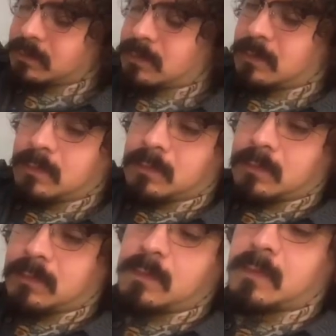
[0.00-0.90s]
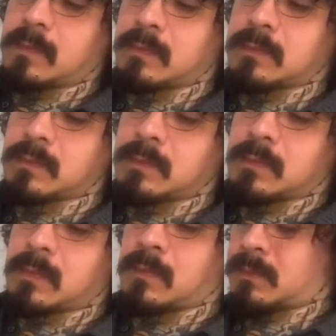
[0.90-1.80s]
and I'm just working from the
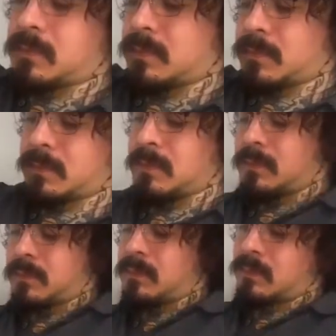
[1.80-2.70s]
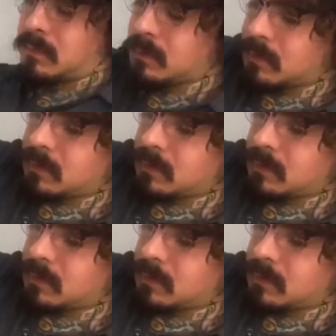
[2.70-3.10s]
crown down to the nape.